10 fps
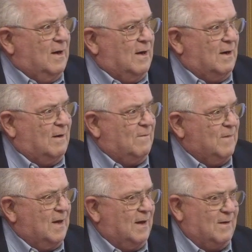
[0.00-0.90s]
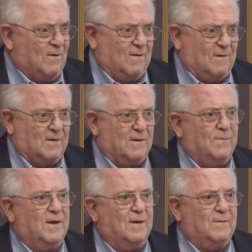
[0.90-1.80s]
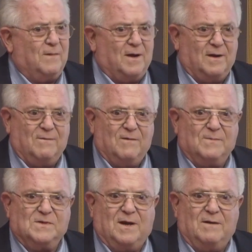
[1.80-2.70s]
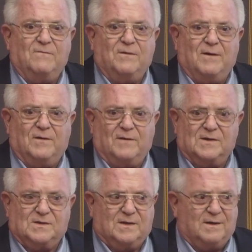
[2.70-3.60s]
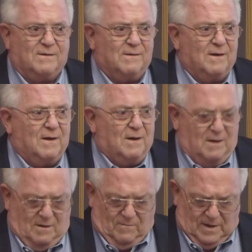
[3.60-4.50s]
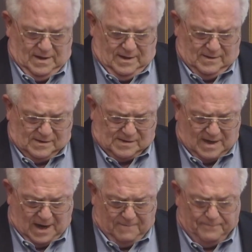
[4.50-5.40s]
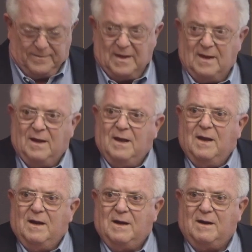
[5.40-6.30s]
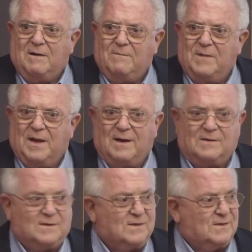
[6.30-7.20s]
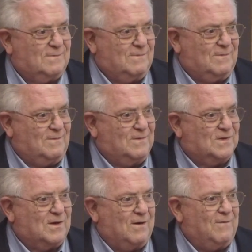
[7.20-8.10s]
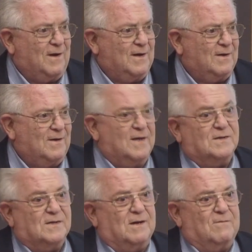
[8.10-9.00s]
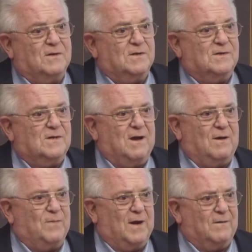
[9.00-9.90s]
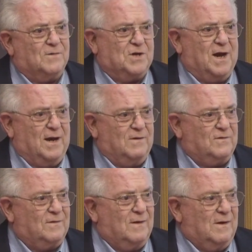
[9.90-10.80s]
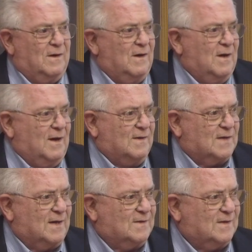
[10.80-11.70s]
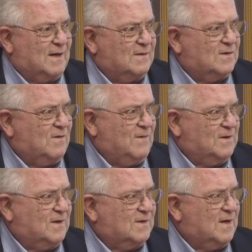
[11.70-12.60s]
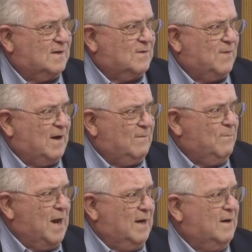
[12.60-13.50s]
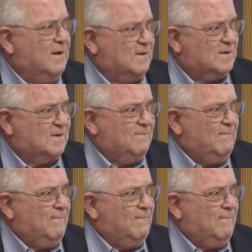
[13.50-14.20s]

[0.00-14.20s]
Um, and they're all going to be on my website if you're interested in reading the set. Um, and I'll just start right into this, uh, which is not about change, as Ed said, so much as it is about maintenance